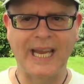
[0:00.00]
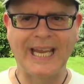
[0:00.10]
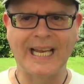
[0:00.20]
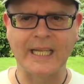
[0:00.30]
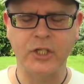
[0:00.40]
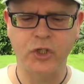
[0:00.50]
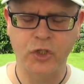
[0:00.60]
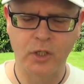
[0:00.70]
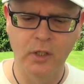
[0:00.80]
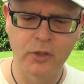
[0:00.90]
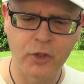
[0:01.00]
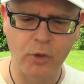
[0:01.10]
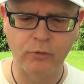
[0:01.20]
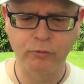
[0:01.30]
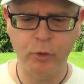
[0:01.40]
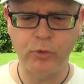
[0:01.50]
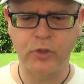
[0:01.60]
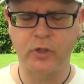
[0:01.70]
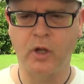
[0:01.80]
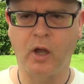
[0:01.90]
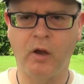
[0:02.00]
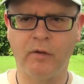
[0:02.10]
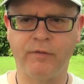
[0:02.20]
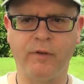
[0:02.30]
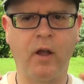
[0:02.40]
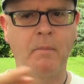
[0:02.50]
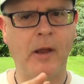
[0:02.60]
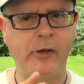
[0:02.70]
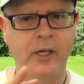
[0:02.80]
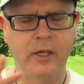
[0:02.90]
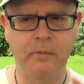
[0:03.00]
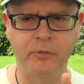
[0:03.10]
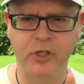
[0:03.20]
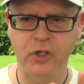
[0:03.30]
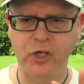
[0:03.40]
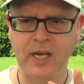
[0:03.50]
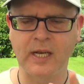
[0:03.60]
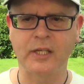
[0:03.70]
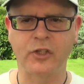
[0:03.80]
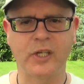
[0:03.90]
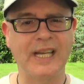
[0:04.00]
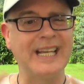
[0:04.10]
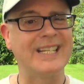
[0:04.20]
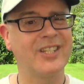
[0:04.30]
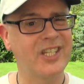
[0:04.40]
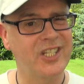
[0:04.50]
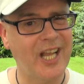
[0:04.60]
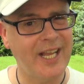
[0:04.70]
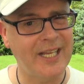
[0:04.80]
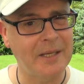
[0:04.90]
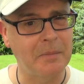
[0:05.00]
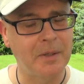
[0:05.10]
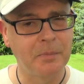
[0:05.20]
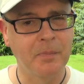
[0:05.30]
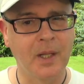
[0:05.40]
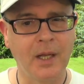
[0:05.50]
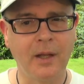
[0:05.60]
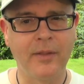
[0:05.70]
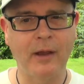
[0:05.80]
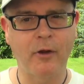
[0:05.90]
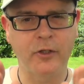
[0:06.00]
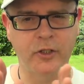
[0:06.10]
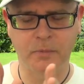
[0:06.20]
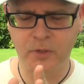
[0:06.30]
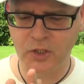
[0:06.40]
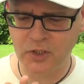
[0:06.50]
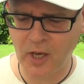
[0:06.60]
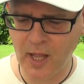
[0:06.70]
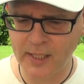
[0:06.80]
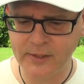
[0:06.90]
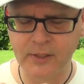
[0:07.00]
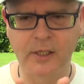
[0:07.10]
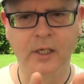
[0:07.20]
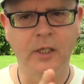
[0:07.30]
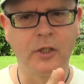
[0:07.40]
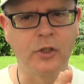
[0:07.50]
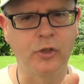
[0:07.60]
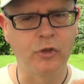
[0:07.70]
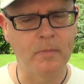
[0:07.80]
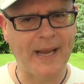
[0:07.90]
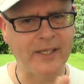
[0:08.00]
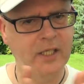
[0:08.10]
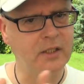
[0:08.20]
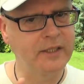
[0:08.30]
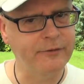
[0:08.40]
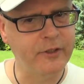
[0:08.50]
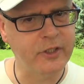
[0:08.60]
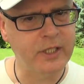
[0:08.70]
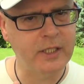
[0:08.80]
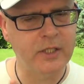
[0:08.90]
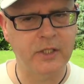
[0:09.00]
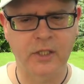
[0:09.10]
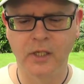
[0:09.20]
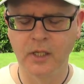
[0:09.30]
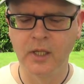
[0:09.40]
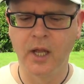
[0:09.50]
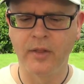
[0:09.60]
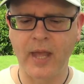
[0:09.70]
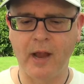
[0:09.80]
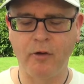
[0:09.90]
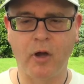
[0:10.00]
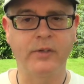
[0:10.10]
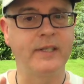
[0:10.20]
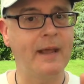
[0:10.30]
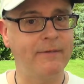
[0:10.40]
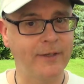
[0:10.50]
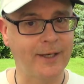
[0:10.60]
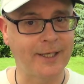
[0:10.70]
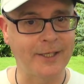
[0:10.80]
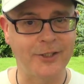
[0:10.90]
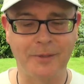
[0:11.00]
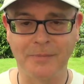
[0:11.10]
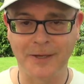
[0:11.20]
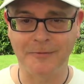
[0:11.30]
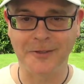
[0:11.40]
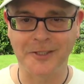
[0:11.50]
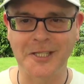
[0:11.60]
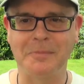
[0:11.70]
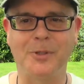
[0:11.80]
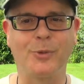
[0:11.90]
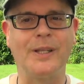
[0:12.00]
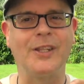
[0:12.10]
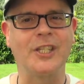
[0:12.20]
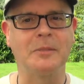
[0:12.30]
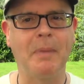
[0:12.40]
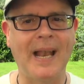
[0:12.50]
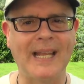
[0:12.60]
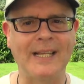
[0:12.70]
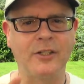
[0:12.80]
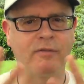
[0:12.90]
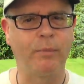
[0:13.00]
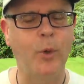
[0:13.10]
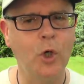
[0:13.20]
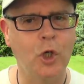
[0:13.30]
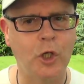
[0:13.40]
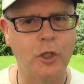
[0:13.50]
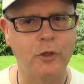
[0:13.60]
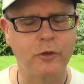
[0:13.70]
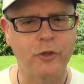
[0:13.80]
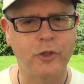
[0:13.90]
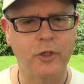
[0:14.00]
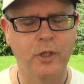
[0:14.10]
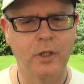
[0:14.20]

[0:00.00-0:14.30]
English. So the root of American and British English is the same. There are some slight grammatical differences. There are definitely some differences between the spellings of words.